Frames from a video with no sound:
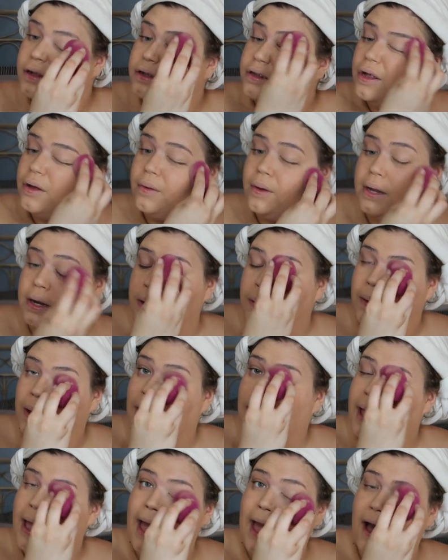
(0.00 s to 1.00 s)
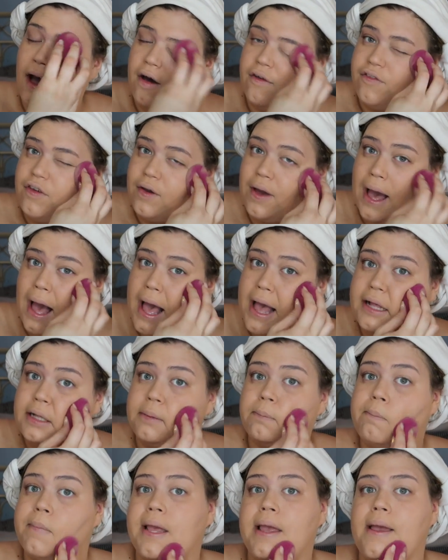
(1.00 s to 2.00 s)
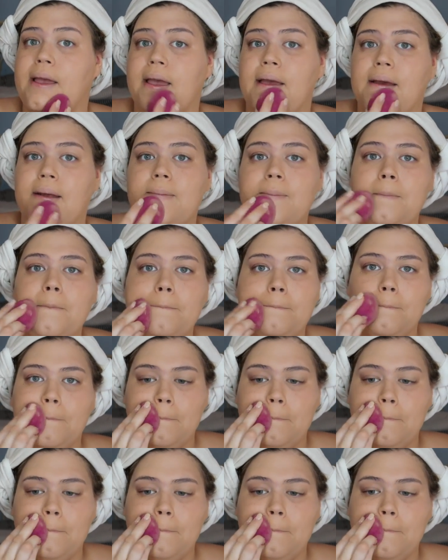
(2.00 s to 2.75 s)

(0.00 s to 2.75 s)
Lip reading: So anyway, how have you guys been?